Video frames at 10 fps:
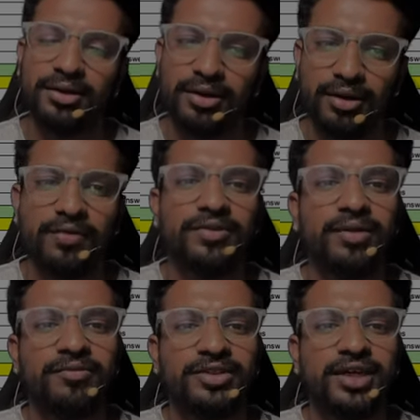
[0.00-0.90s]
All of
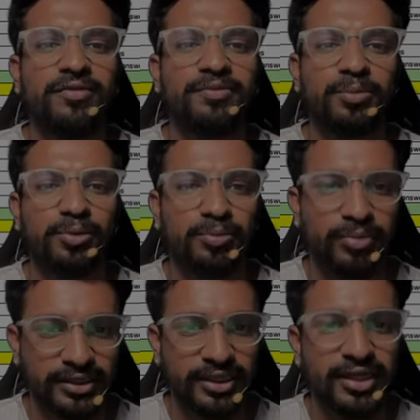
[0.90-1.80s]
them which I've
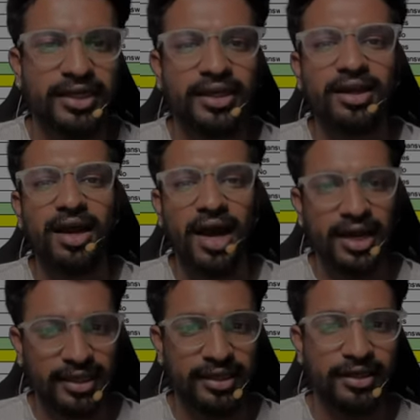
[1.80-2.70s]
presented here are
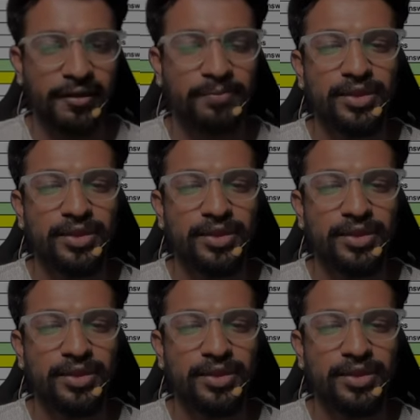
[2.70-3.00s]
authentic.